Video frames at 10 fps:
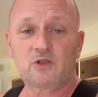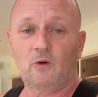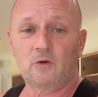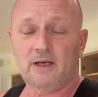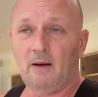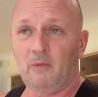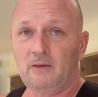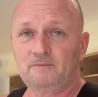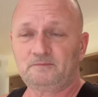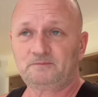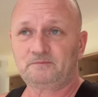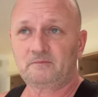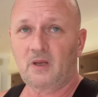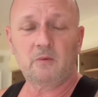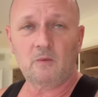your order number?
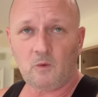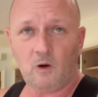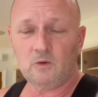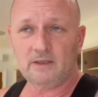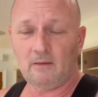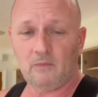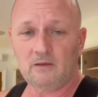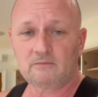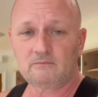He went, what order number?